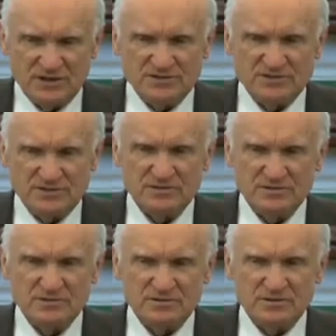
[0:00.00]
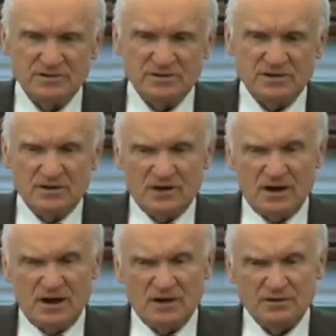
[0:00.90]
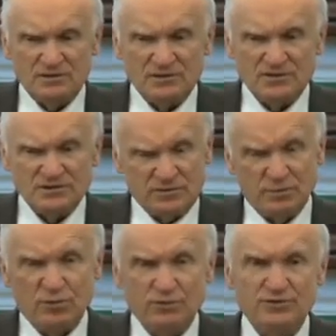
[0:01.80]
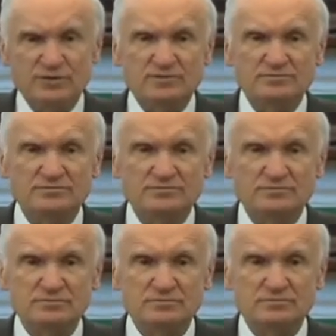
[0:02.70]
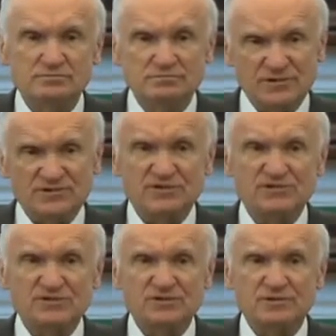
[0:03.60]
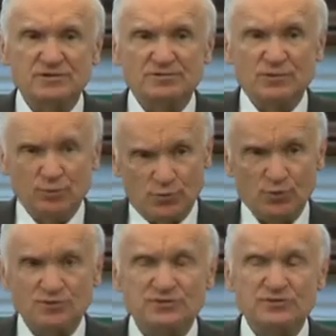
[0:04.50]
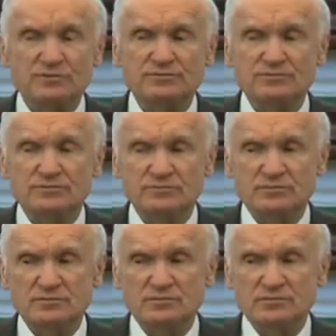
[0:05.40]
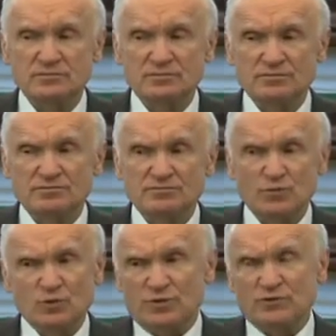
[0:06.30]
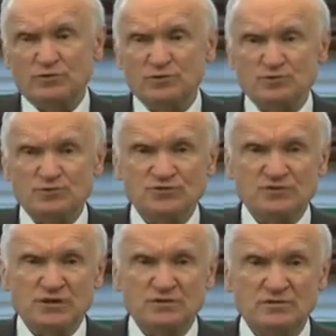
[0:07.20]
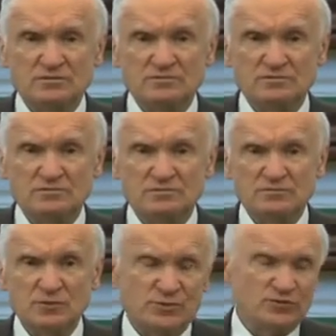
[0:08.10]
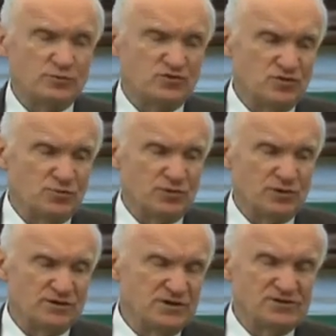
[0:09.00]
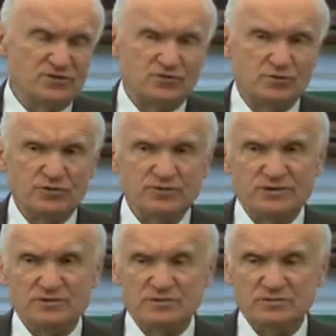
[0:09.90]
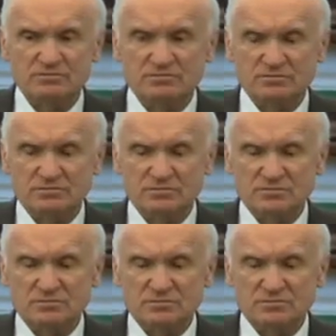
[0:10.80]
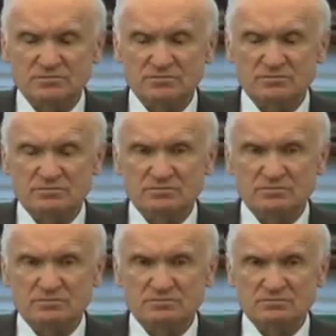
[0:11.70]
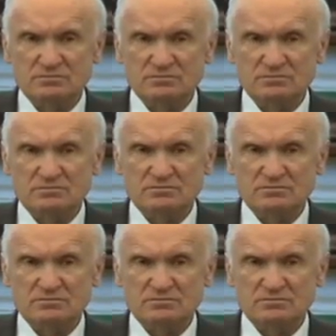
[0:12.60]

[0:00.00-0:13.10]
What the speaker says: being forced by passions inside us to do it. We do it willingly, so we can resist. We think it's a minor thing. It doesn't matter. It's something